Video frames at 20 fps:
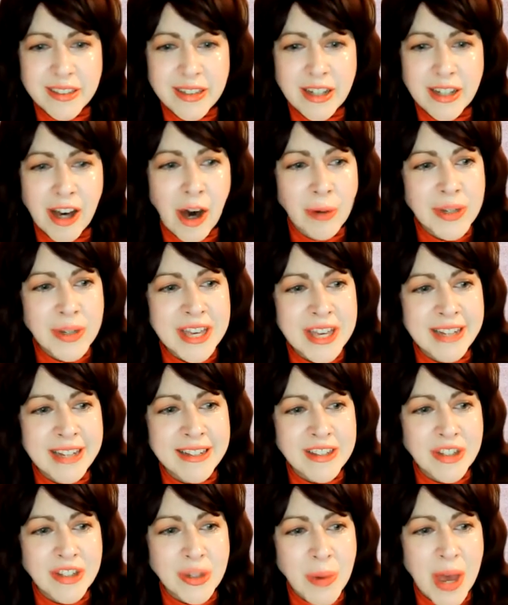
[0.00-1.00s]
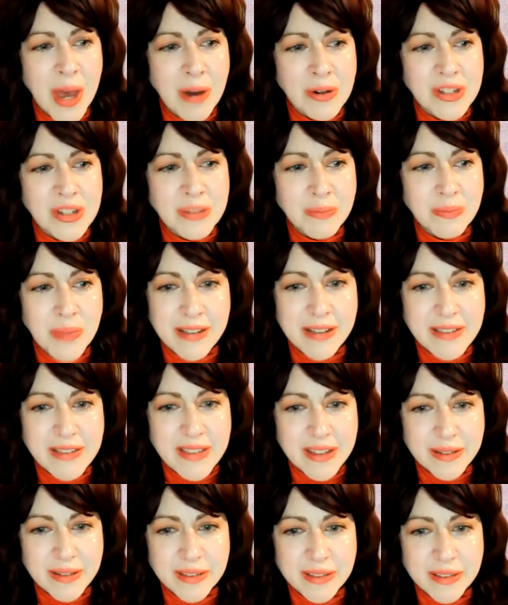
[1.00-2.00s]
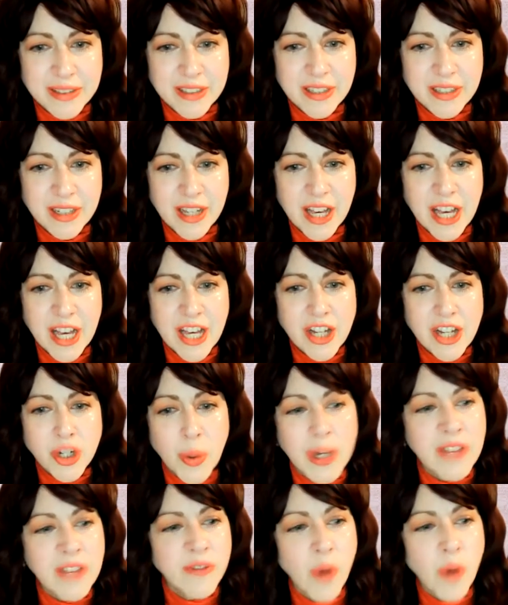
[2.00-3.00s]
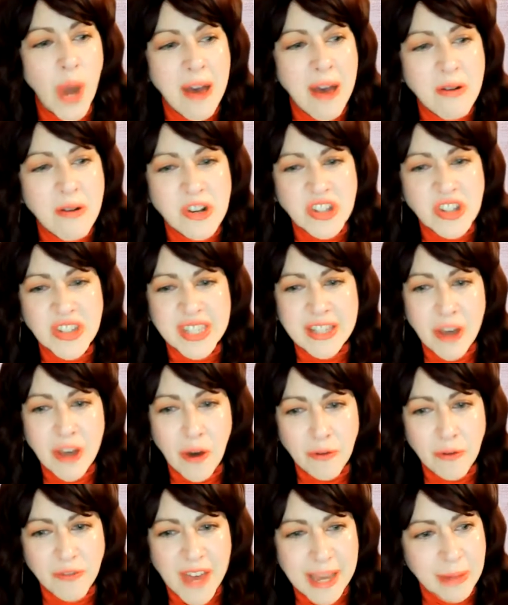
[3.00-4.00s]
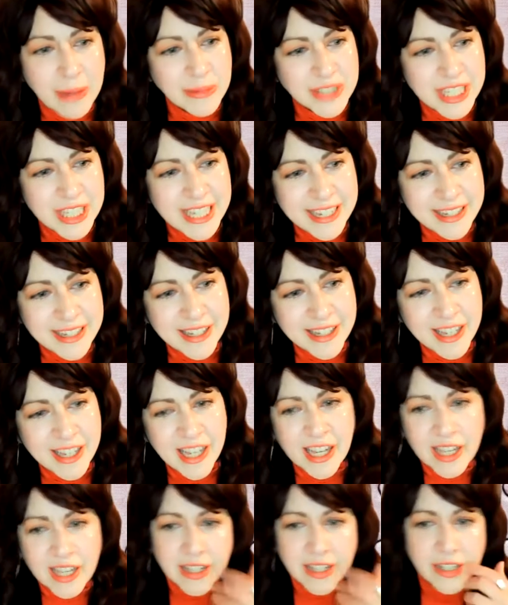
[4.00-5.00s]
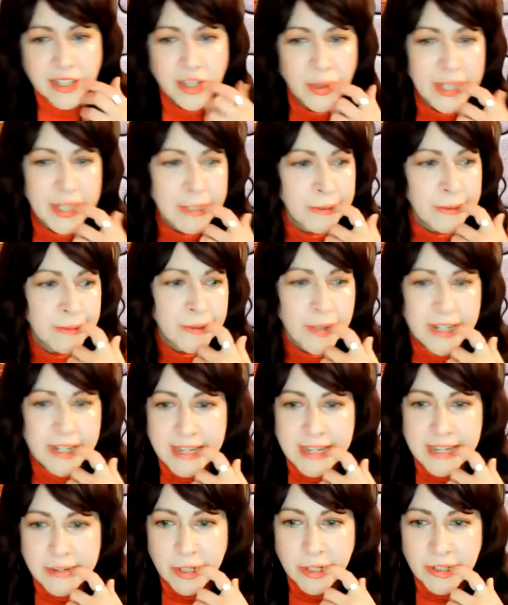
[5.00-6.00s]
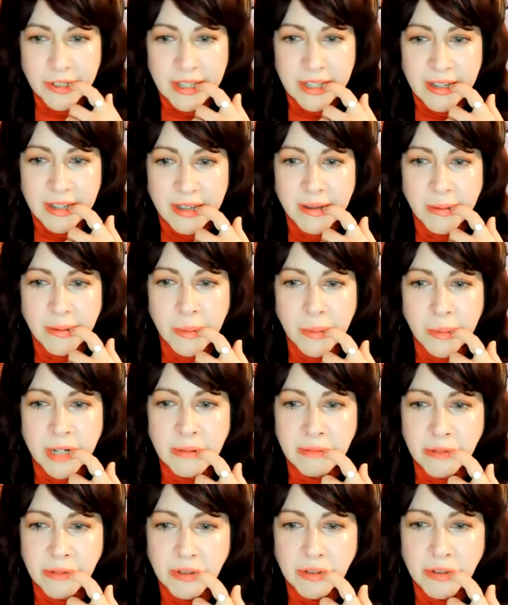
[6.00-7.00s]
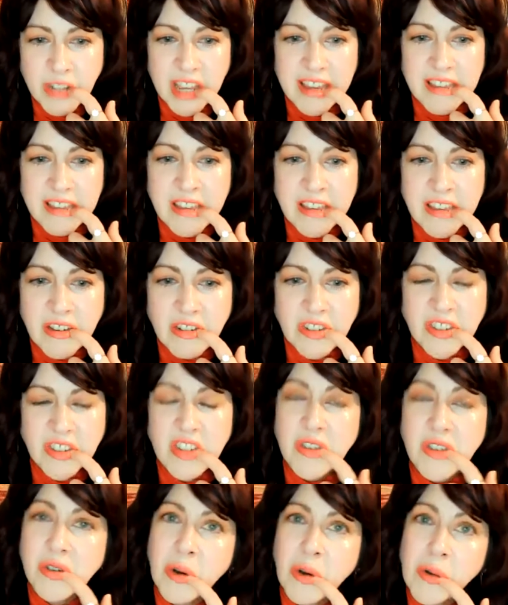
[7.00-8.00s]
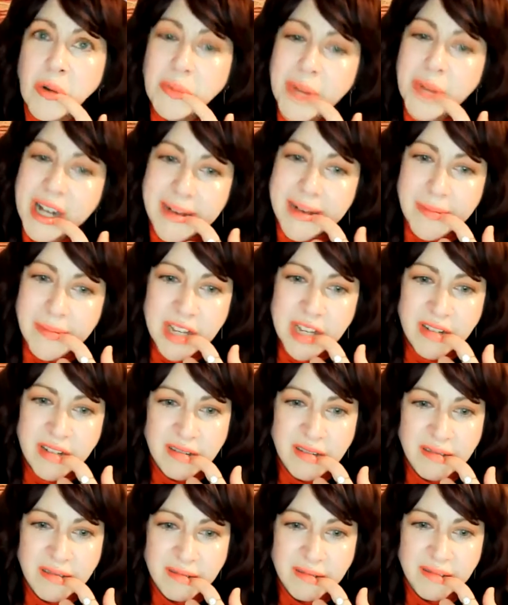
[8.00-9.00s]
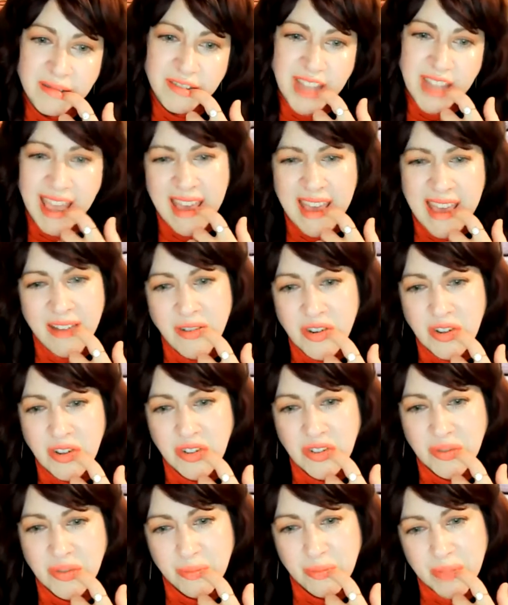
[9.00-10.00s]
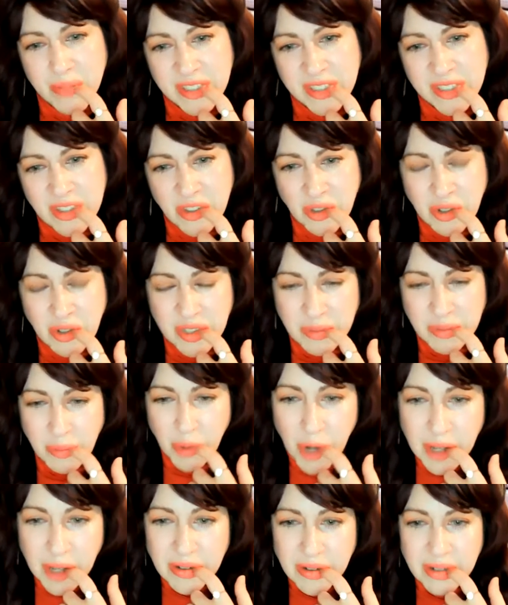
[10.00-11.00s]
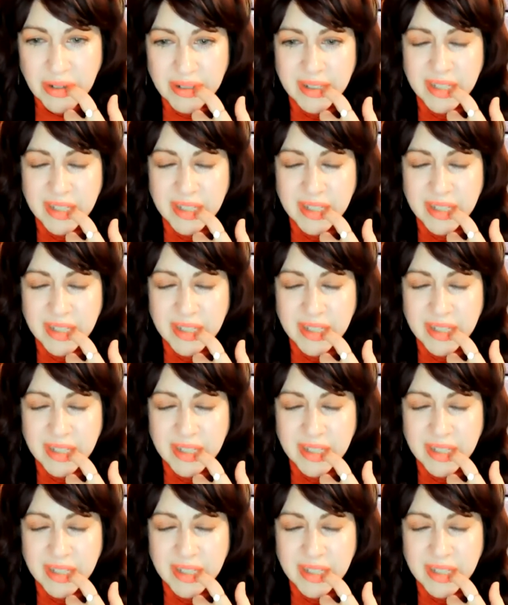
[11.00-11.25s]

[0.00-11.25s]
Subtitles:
All we get is 2 hours a month, 24 hours to see our family, 24 hours, one full day a year to see good old mom, dad, or my sisters and brother.